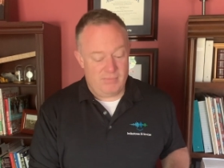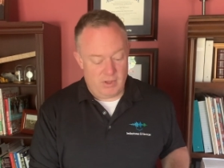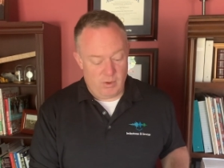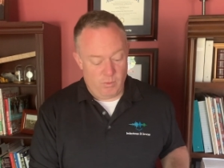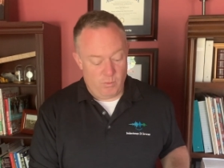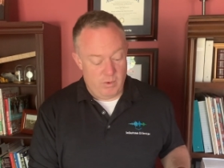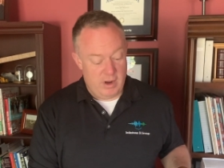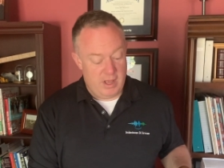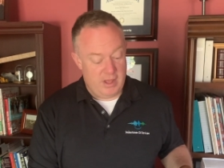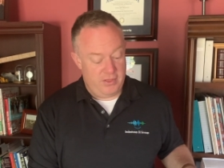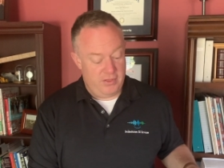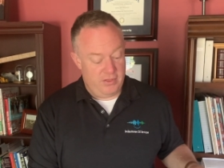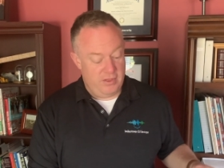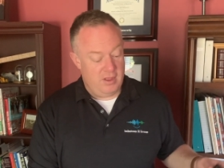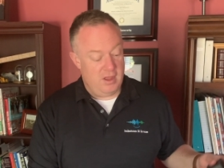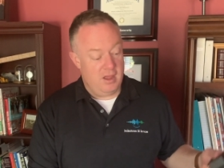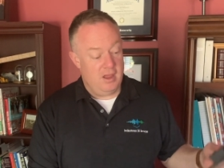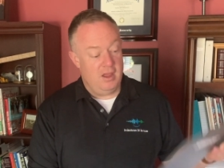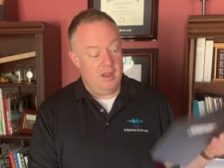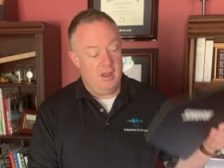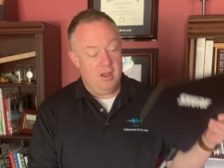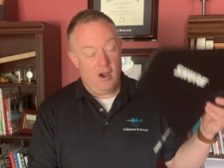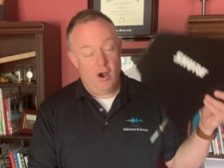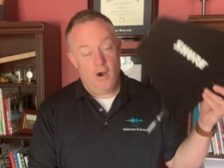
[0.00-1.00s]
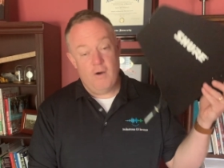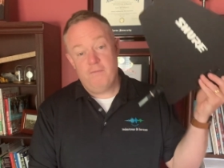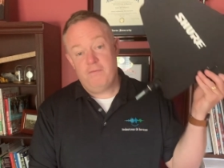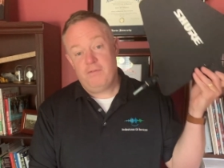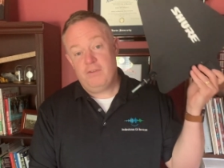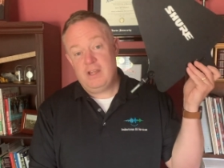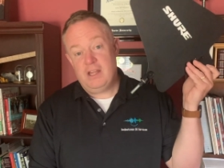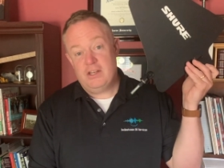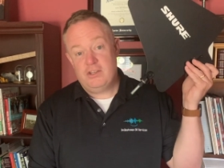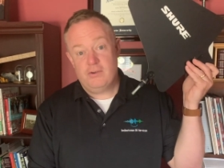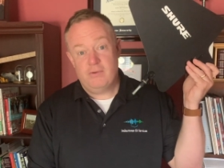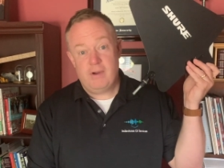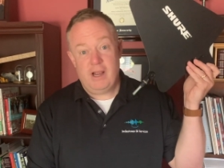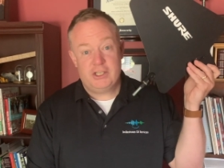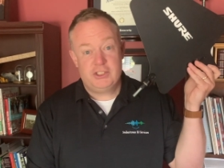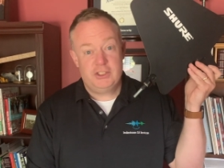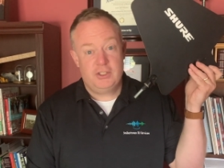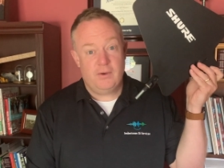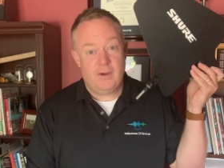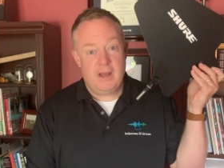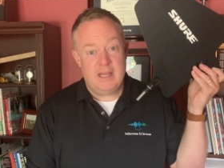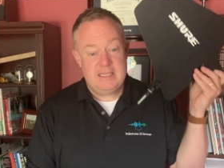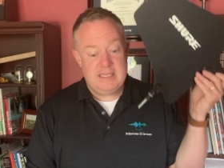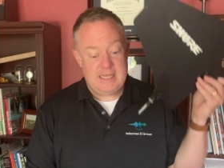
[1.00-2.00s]
with hopefully a
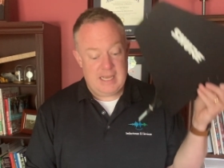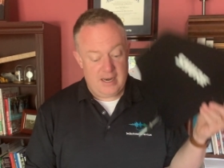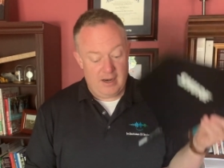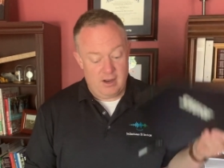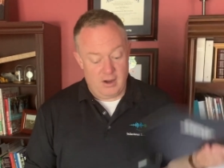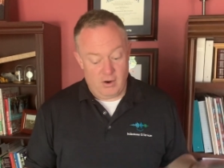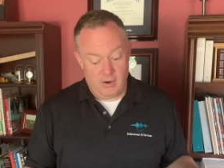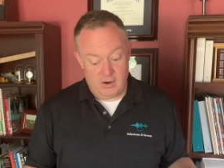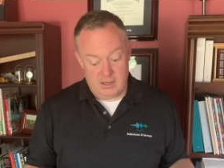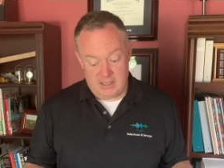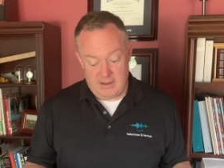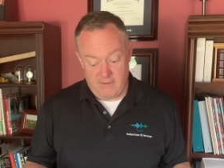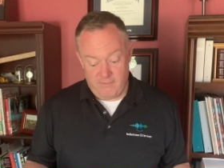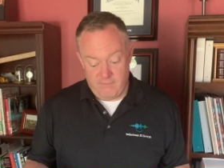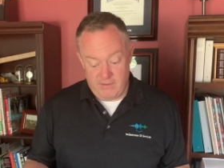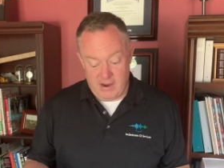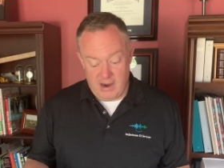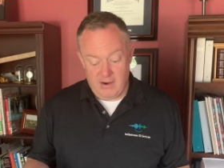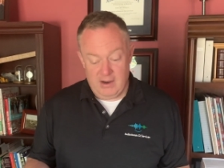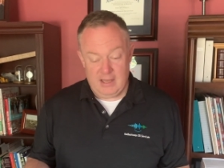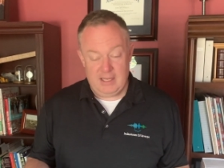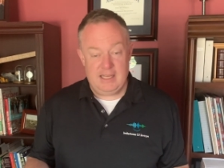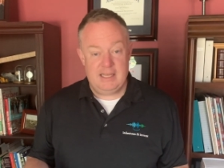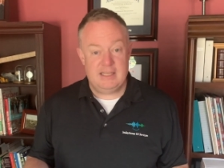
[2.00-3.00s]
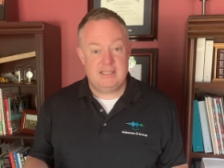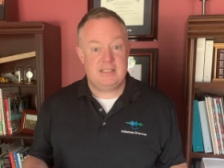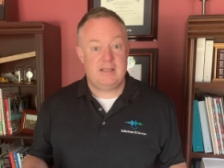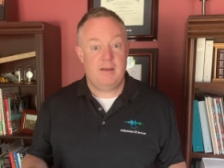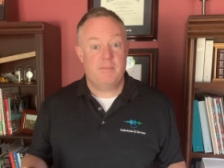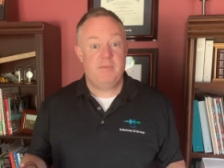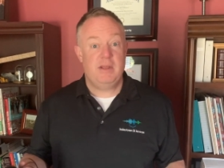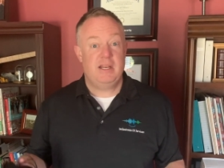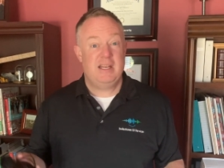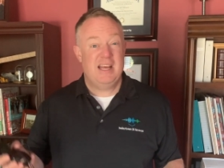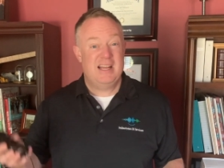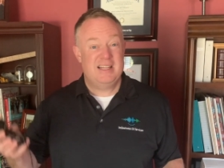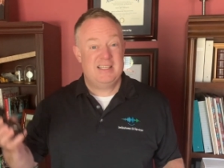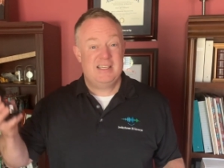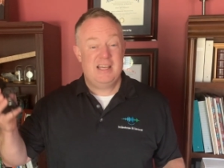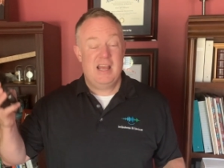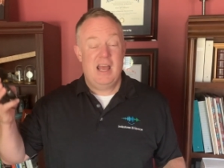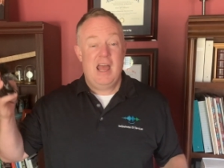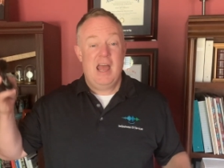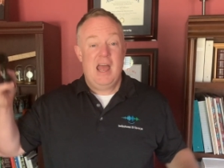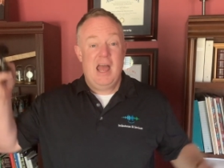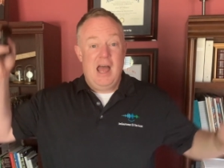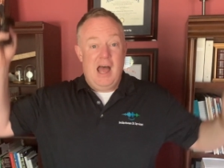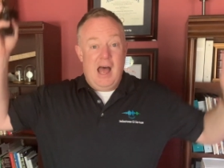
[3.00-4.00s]
directional antenna, or at the very least something that's
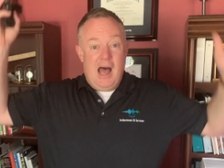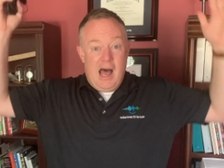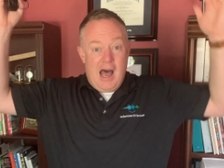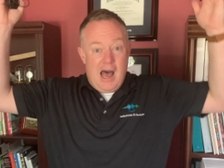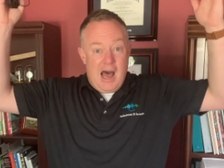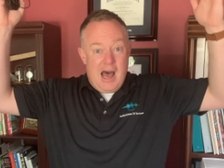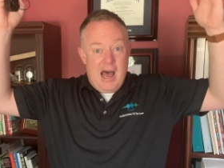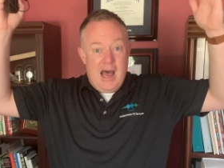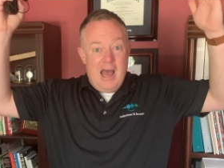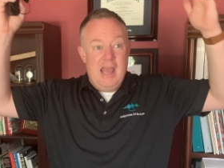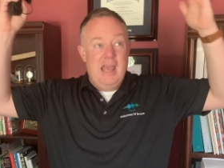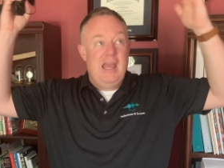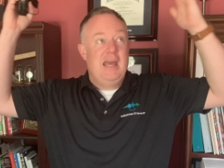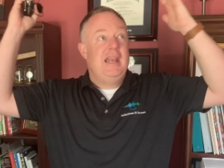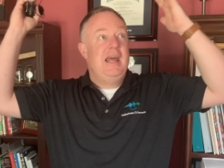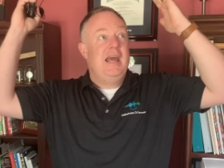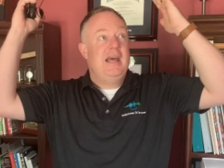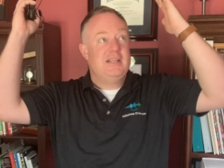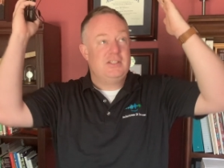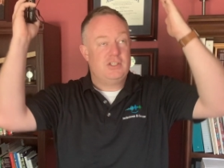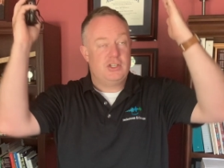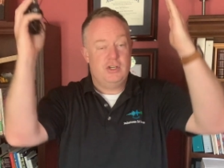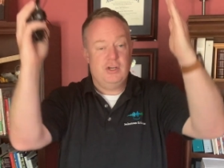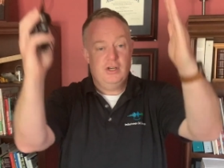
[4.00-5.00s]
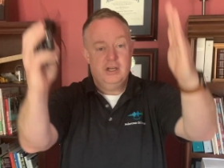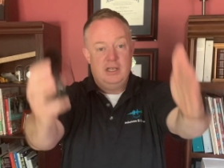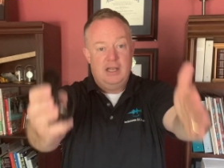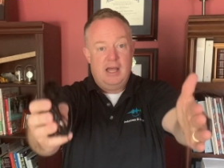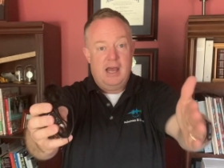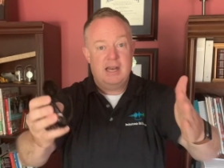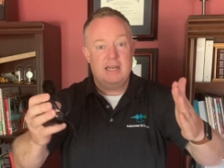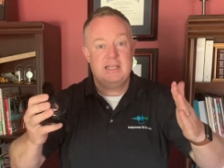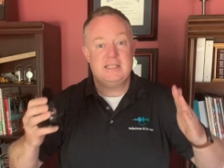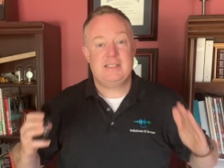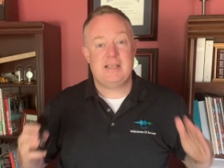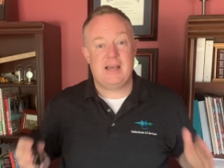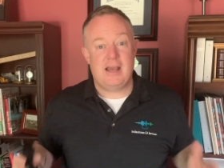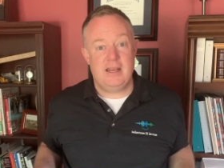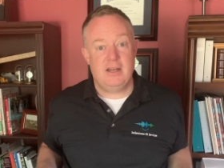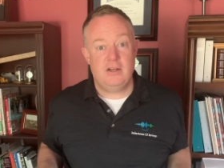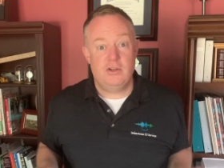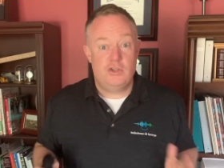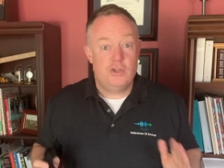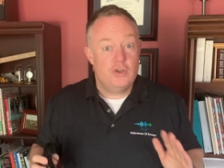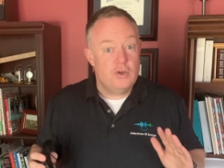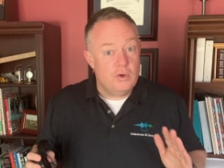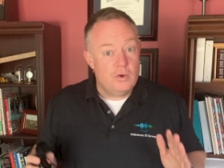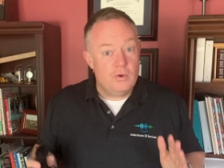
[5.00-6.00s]
high and has good line of sight
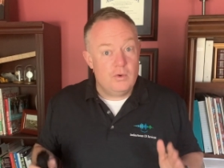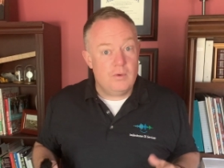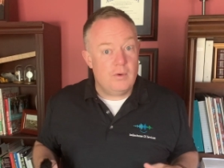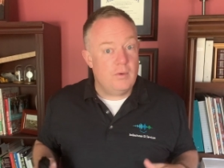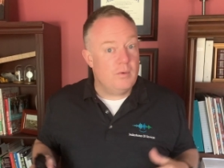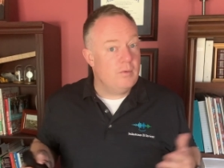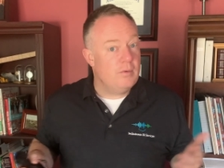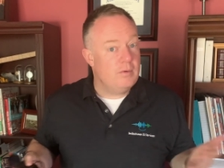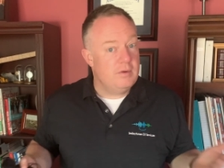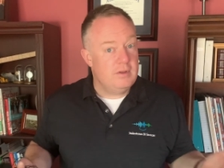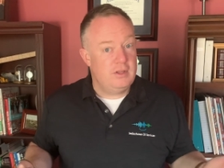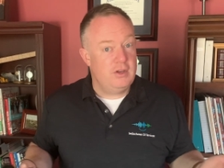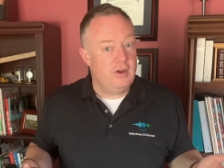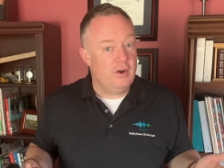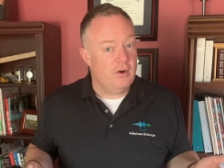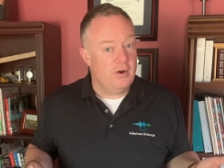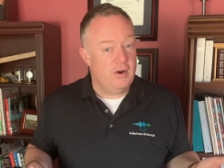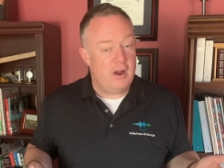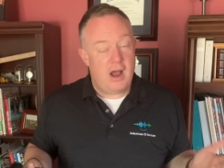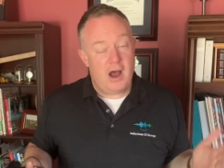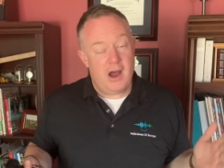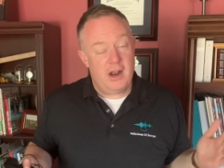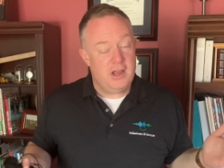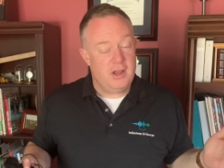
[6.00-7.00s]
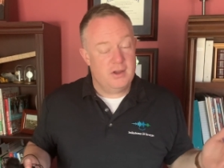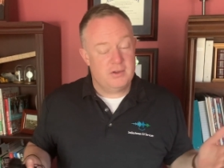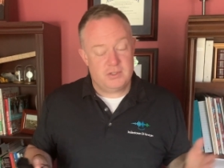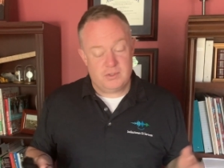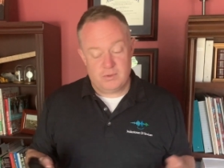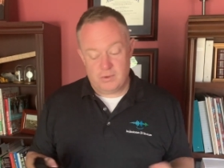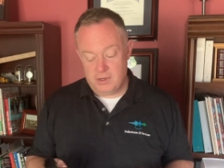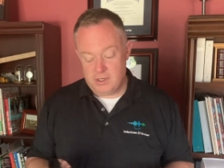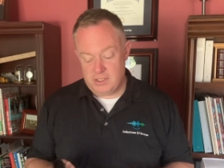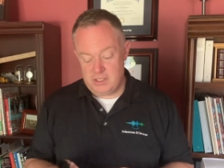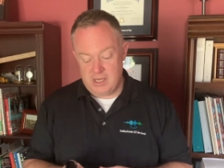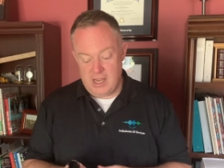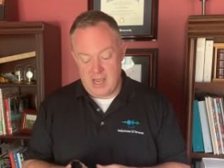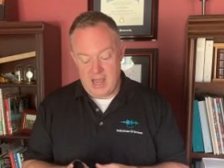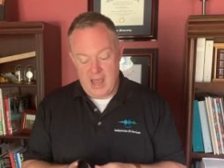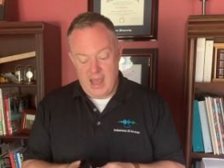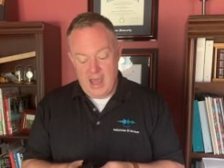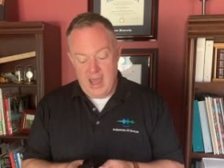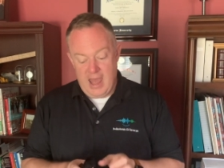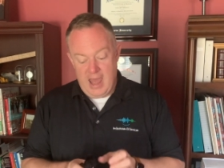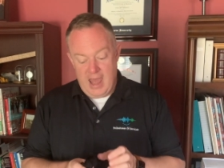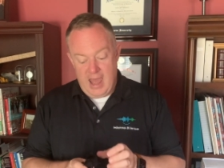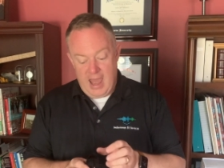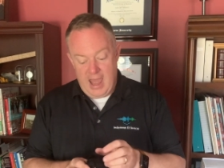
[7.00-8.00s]
to your audio source,
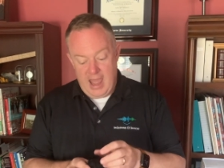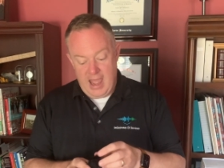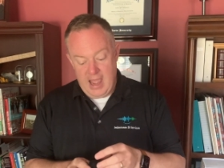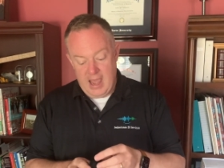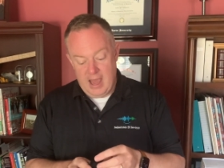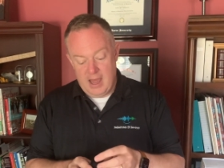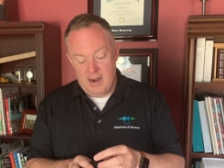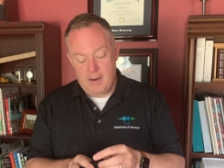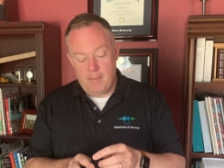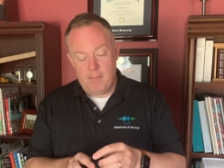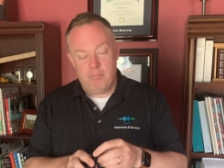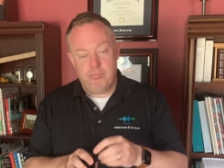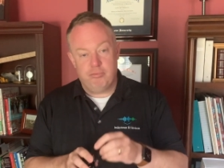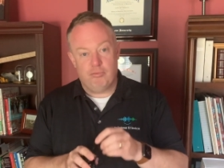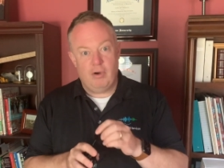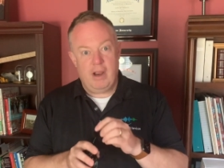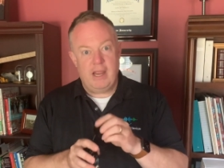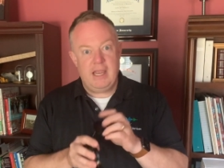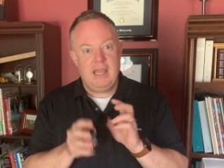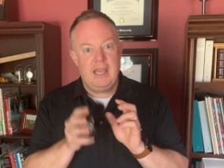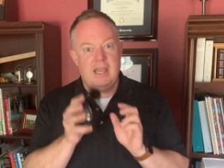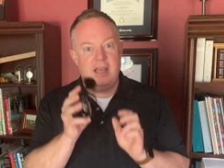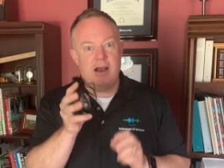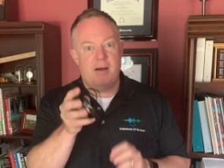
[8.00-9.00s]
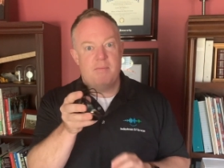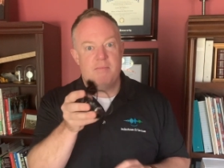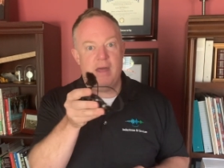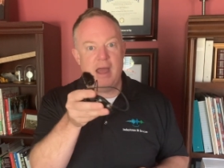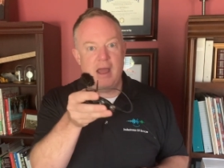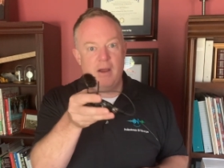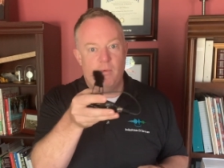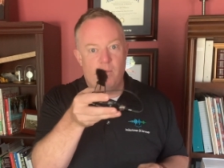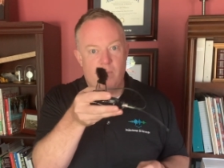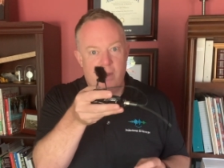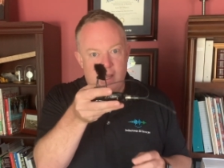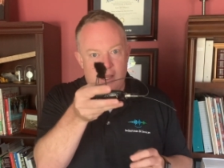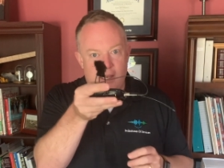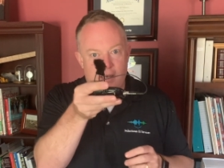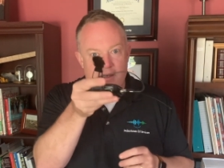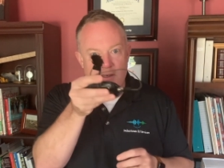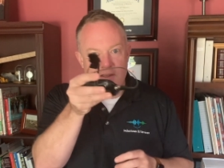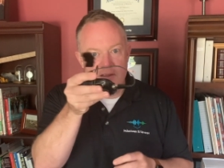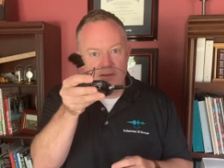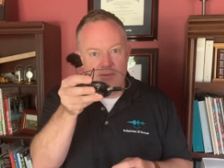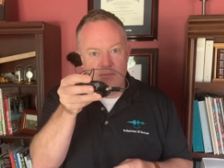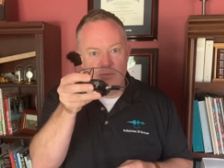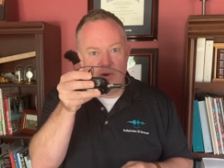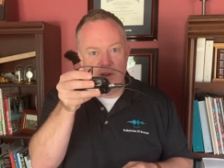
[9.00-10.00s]
and breaking up that wind
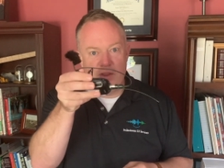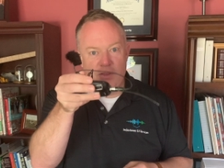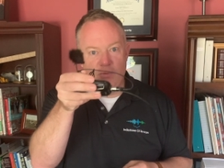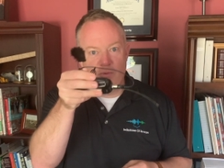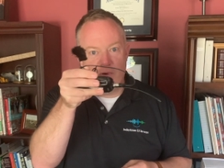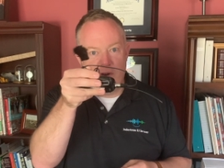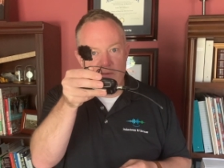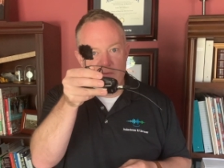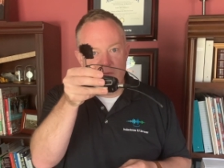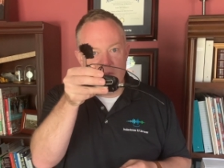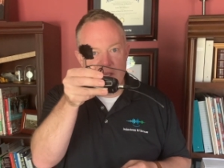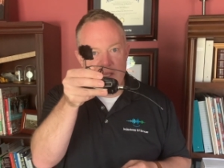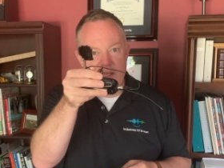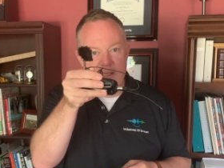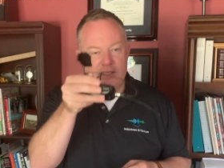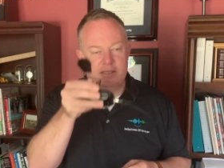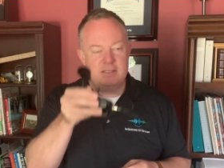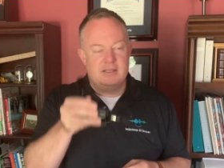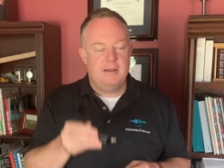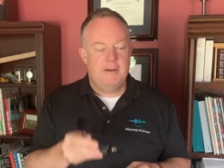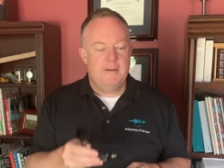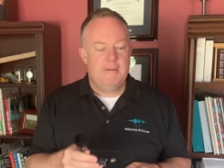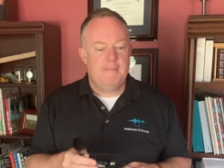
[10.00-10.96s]
with one of these.